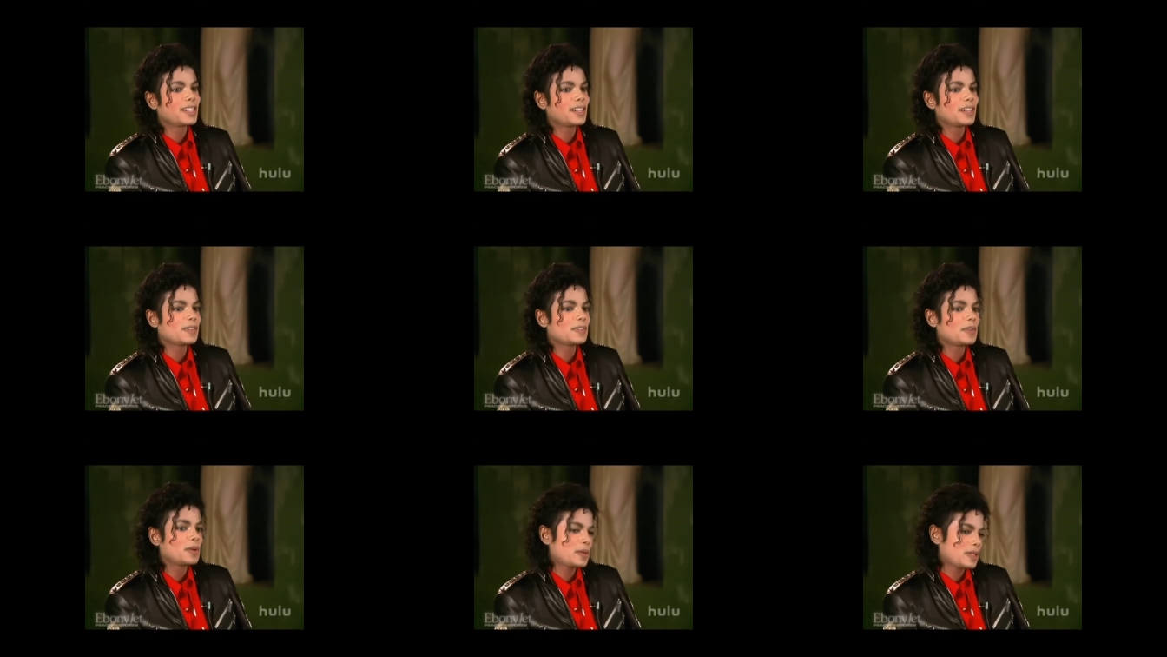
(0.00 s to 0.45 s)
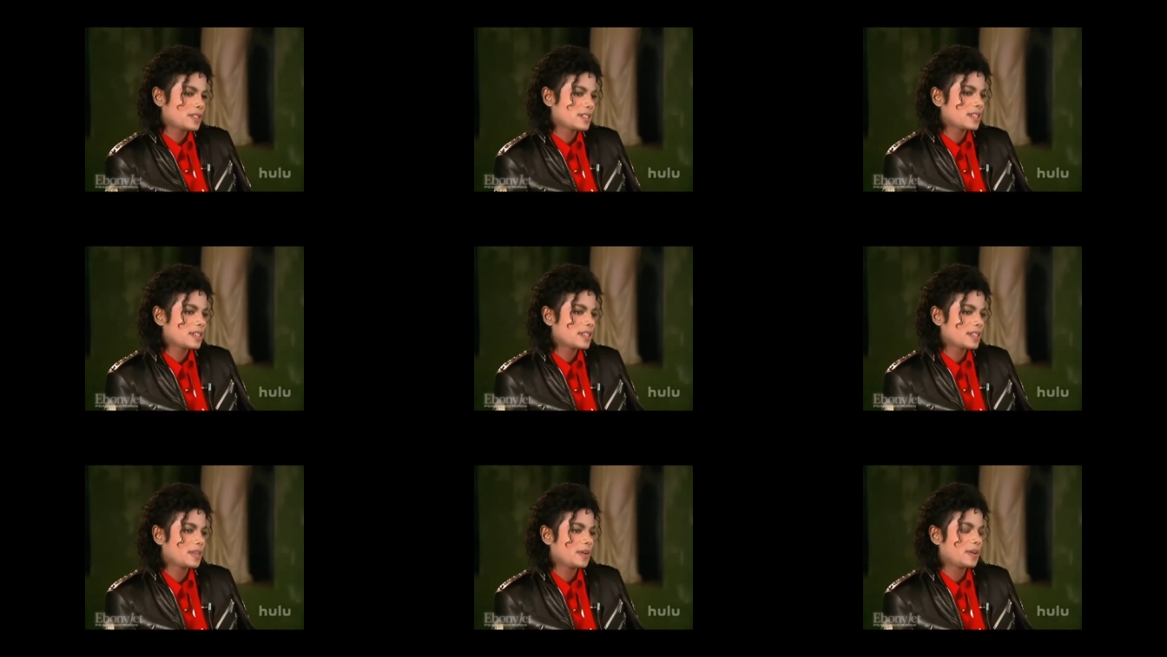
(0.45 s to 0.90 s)
Of sure. course,
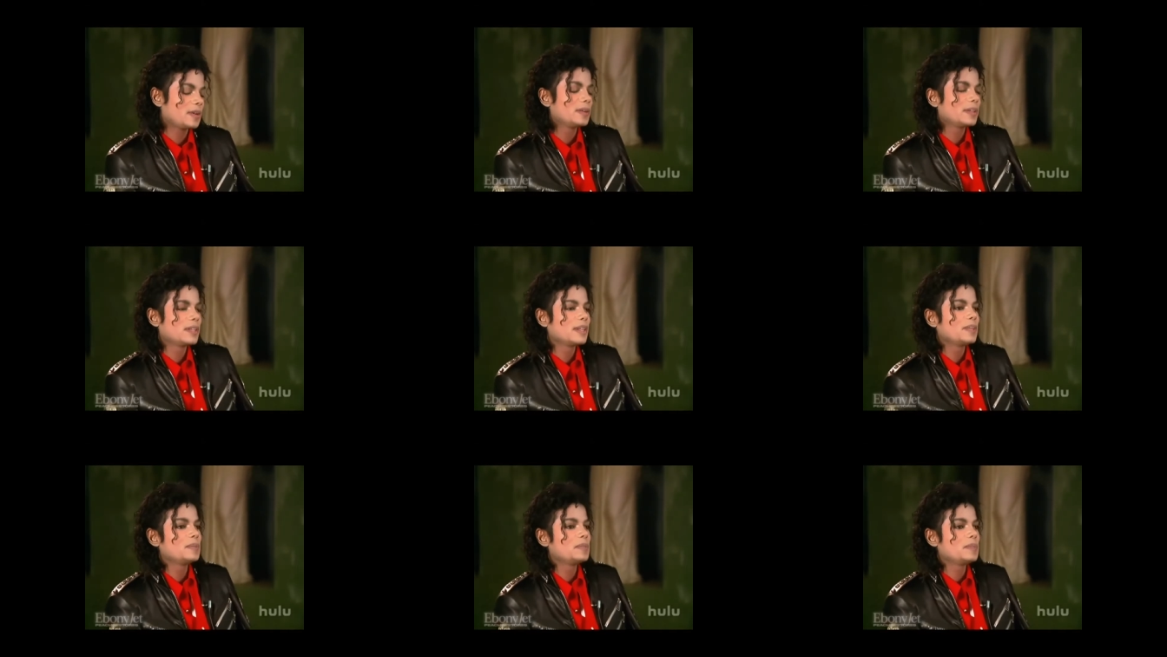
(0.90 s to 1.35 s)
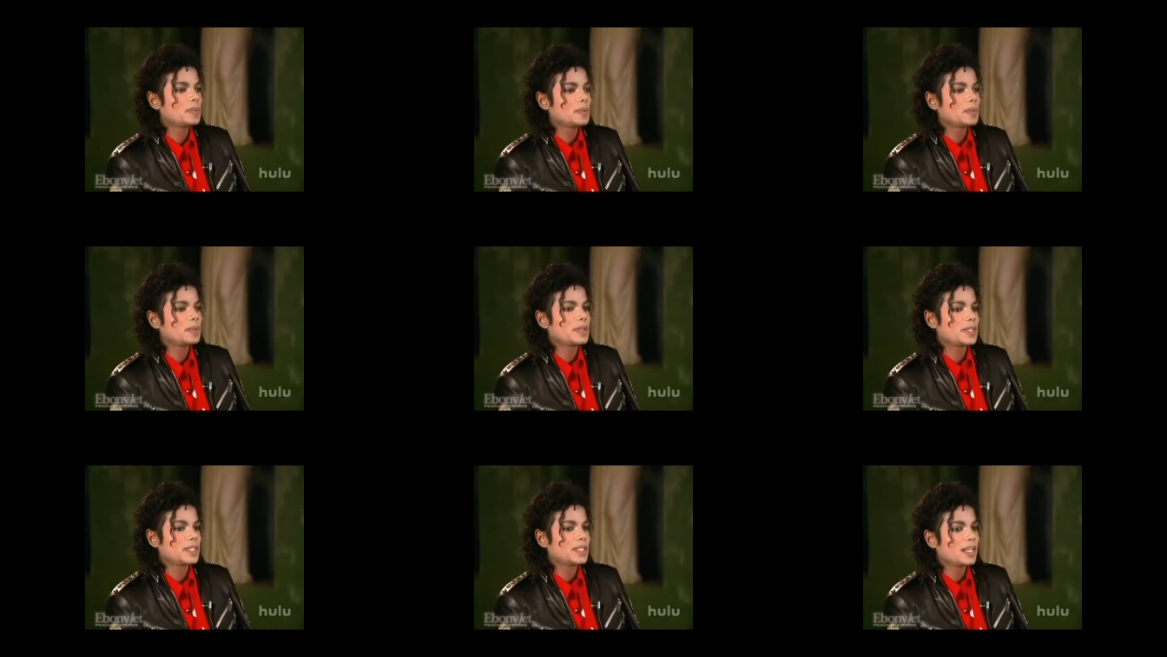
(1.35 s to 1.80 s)
that's how
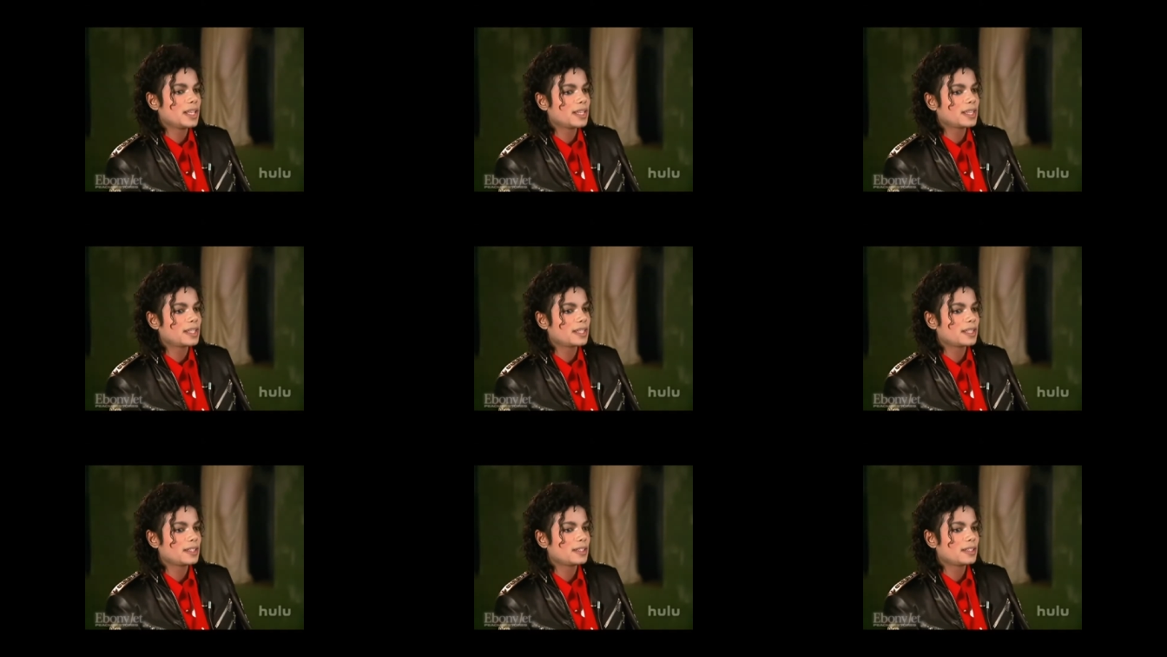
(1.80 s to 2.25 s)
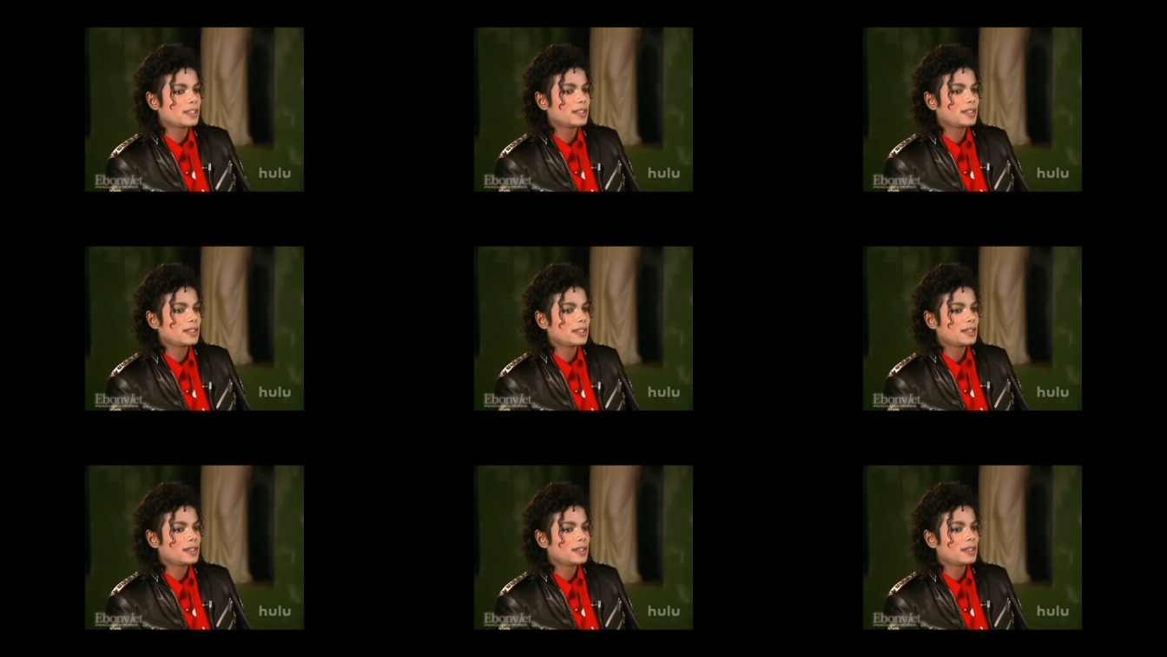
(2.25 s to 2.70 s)
people would take
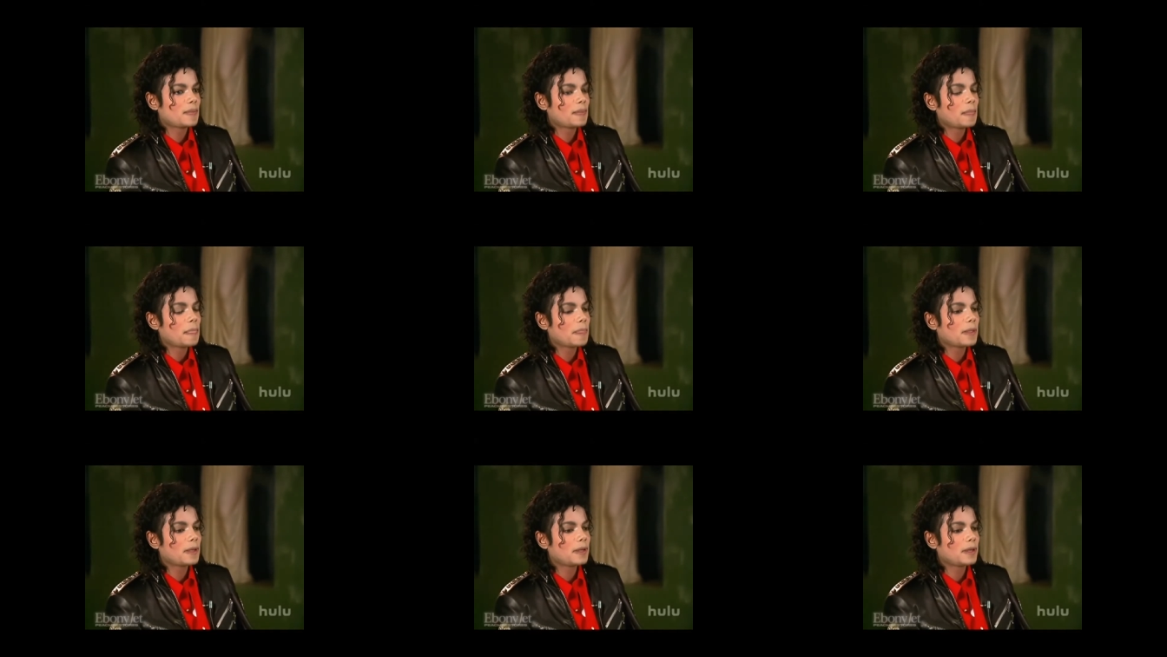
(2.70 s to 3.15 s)
it.